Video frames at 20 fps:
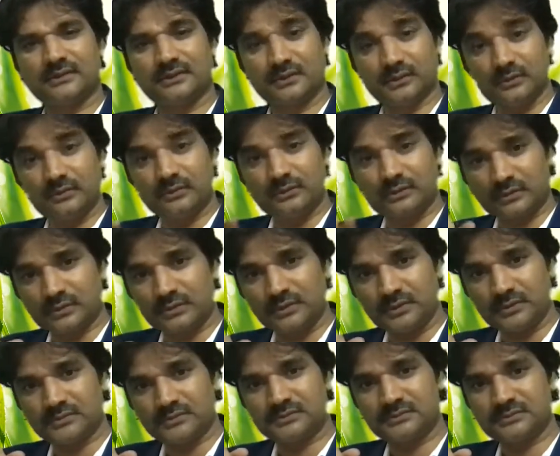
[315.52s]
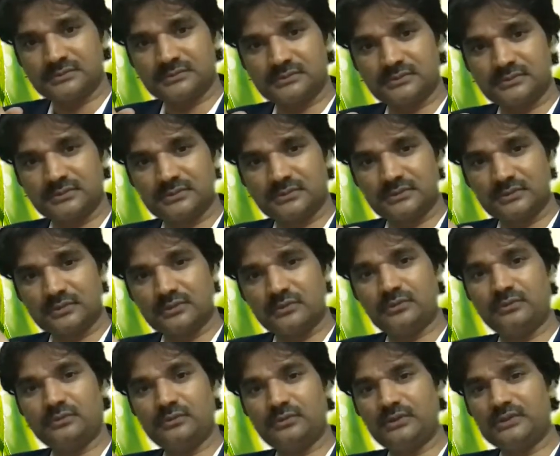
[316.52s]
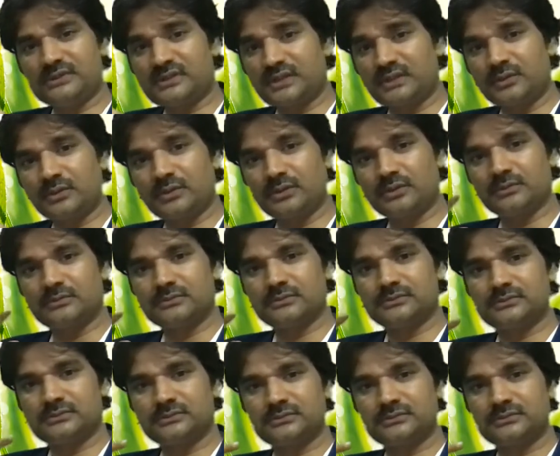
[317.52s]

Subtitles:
Do you talk to you? Do you listen to you?